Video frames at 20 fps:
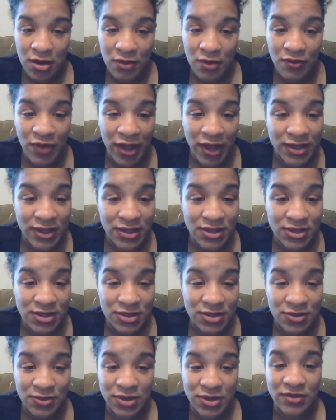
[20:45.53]

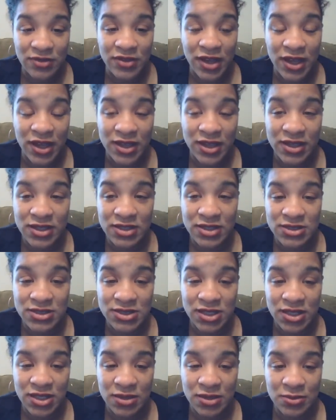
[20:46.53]
Vicodin or whatever. I couldn't
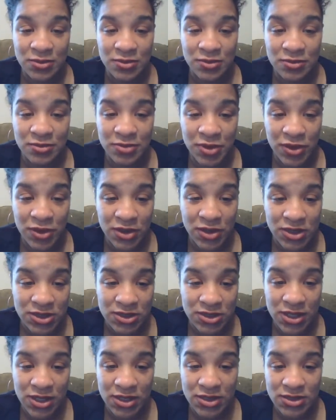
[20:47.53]
take
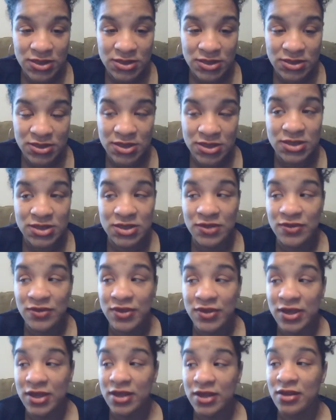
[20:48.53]
Percocet because of
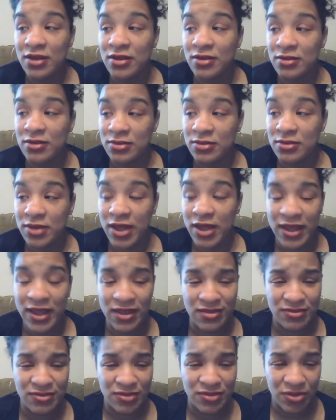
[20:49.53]
I
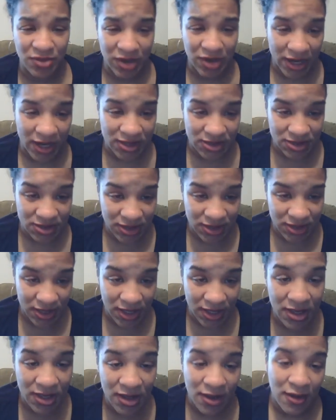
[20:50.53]
have a reaction to
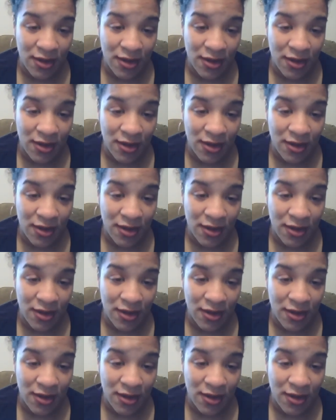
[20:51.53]
that.